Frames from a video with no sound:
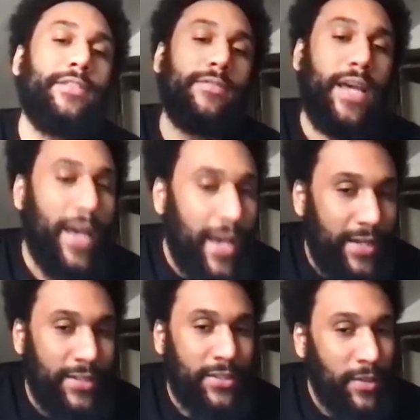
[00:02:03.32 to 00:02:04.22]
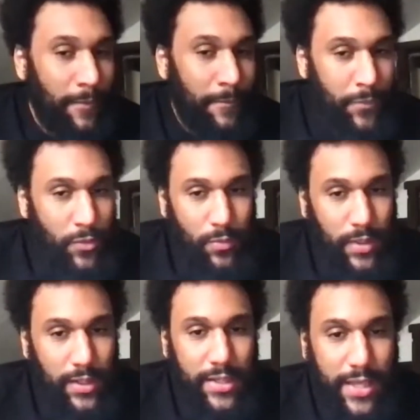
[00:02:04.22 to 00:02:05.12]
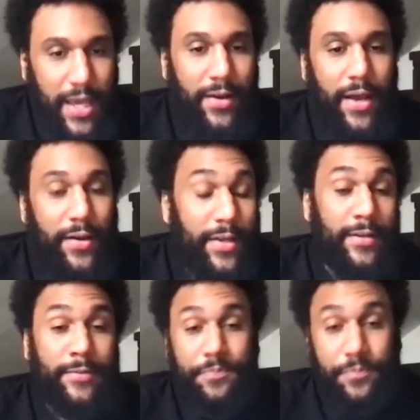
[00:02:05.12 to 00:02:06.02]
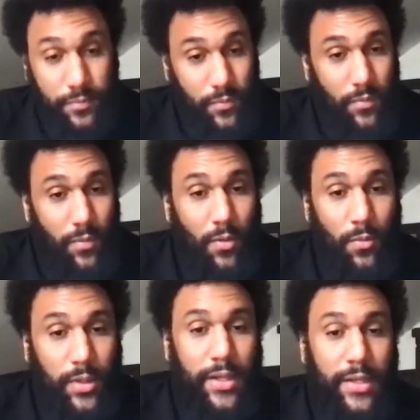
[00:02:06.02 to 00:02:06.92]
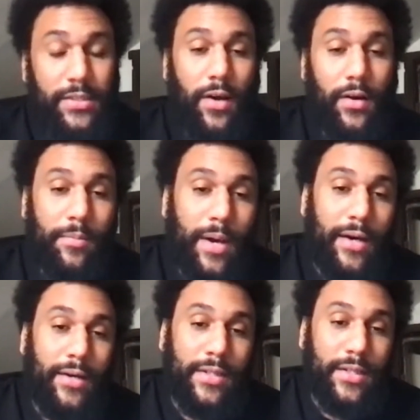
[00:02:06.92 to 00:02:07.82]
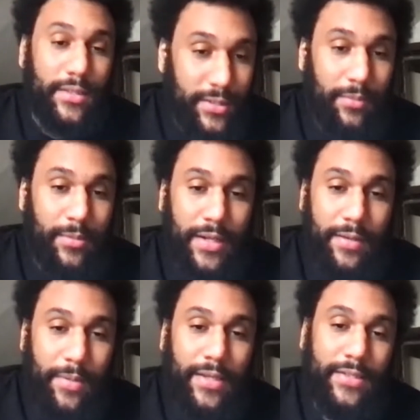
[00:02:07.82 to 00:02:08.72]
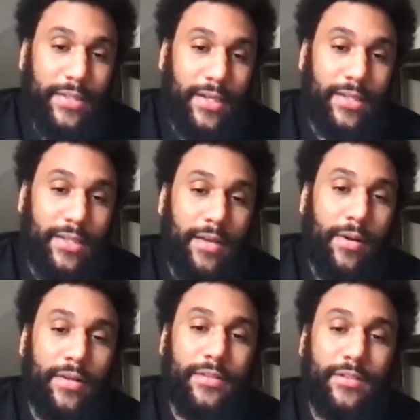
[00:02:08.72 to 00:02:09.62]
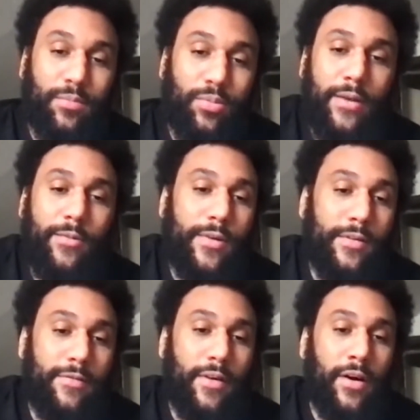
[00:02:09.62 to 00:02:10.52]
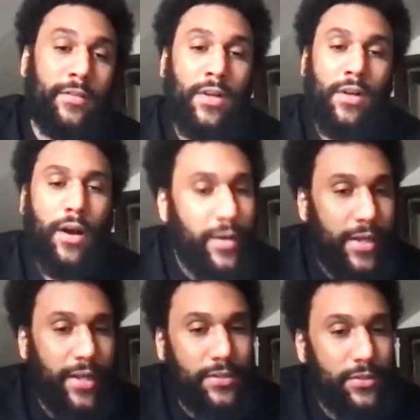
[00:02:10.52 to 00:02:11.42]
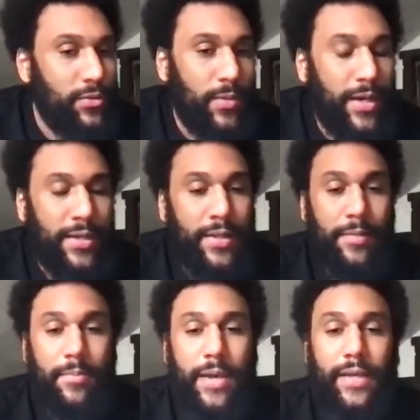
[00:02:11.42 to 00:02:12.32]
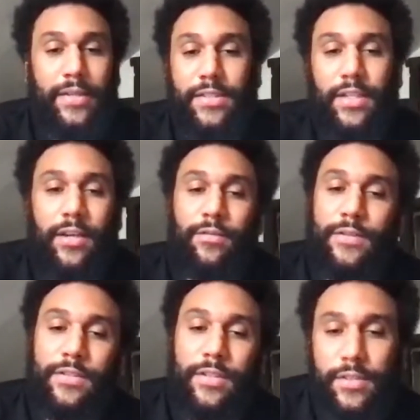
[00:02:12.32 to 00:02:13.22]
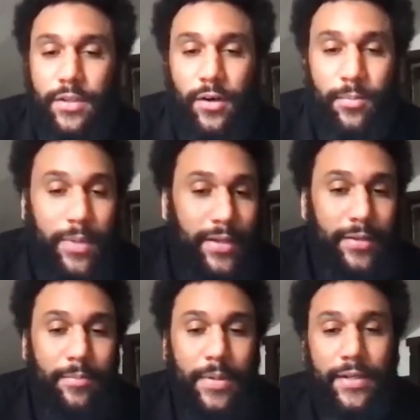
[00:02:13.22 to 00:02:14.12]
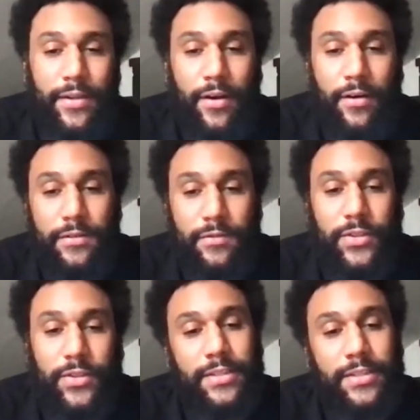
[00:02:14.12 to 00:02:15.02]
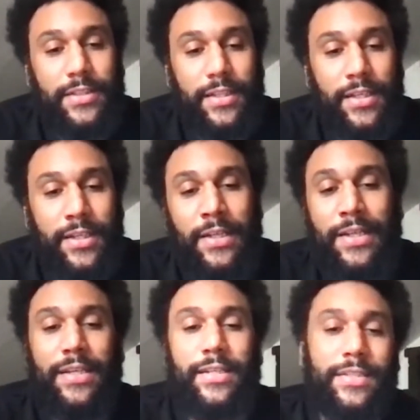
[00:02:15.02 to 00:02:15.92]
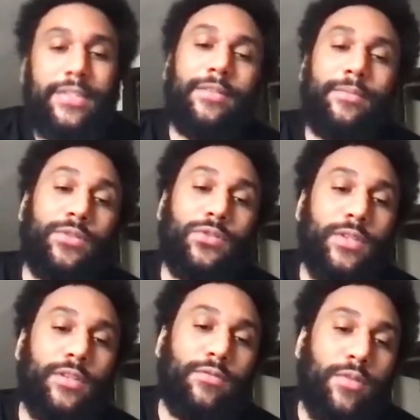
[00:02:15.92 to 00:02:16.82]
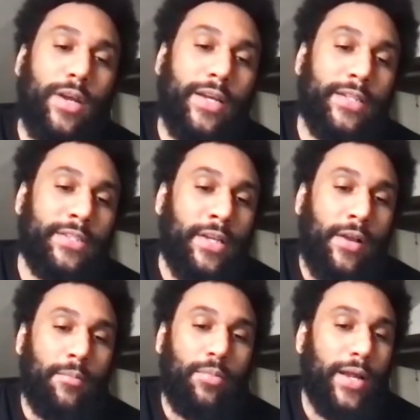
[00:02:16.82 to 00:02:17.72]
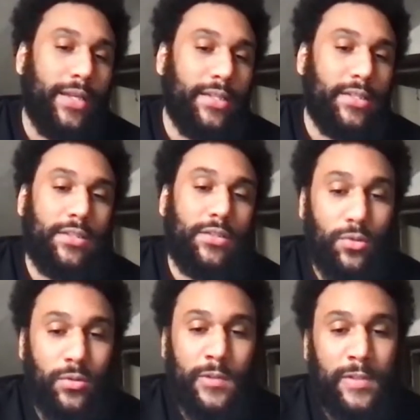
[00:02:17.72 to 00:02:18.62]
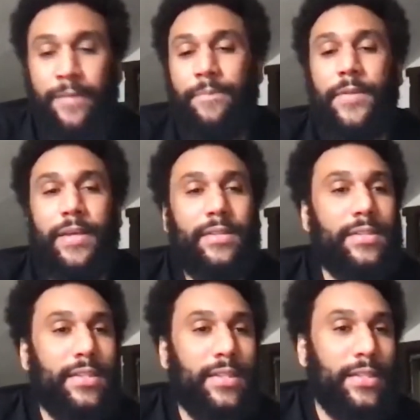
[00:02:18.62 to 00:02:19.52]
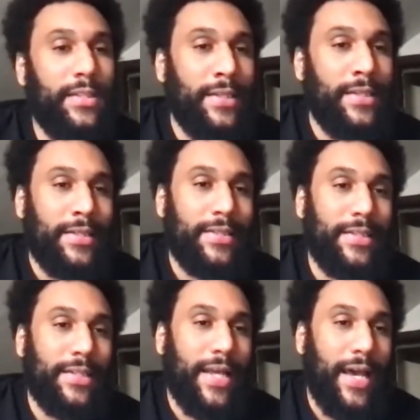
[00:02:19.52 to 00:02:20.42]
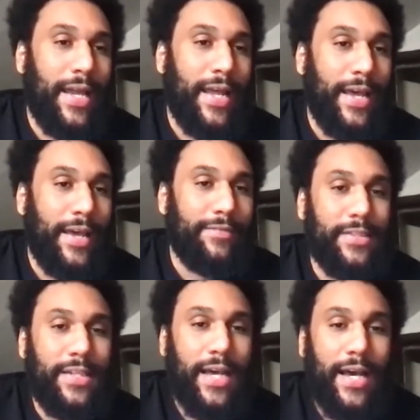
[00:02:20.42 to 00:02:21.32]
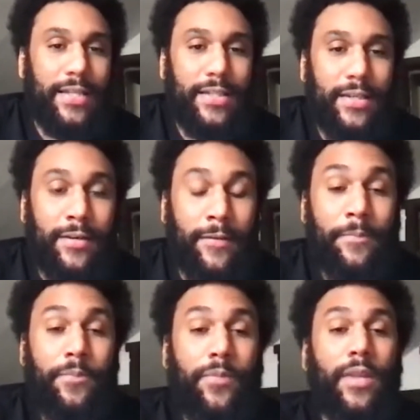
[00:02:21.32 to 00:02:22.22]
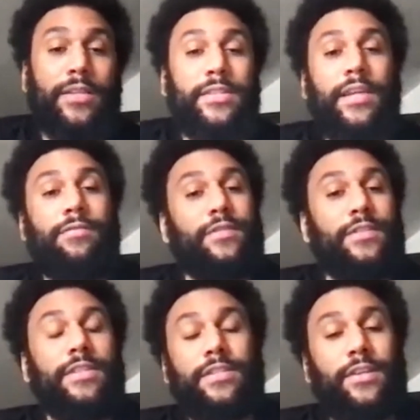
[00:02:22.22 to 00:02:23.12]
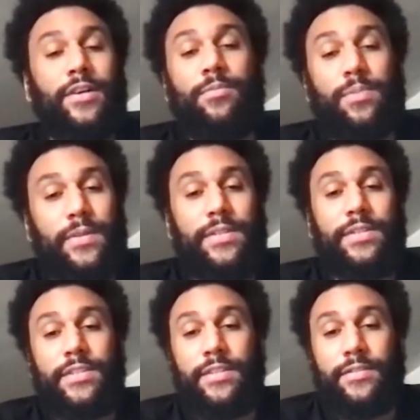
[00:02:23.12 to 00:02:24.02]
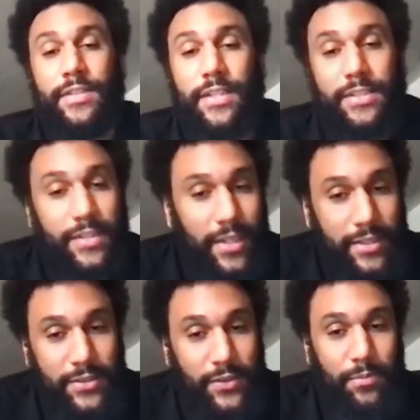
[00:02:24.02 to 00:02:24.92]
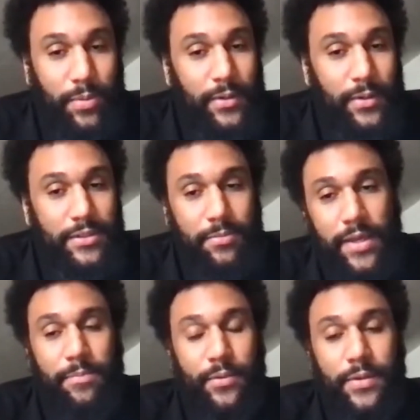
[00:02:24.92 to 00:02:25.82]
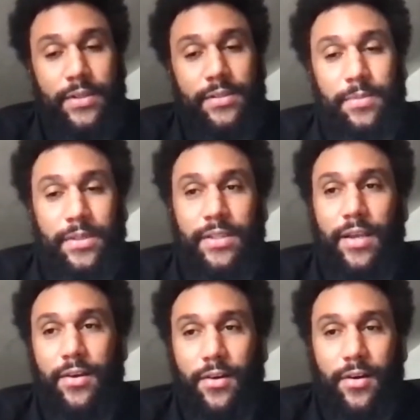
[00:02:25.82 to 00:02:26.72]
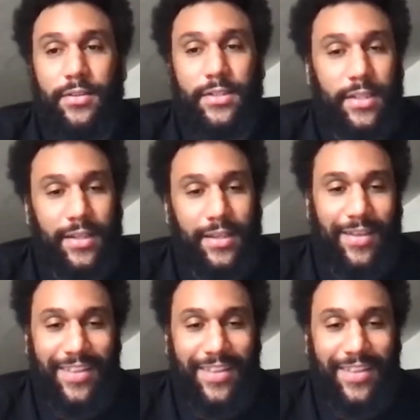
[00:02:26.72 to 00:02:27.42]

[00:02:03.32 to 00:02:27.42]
of the addicts who really count out here. When they talk about the summer, they make it sound like Birds of Prey were involved. Our next duet back in San Francisco, making money off of drugs again in the symmetry of rage, breaking the news that the city did not have to die young. Now, San Francisco police chief says, yes, you poets make points, but they are all silly.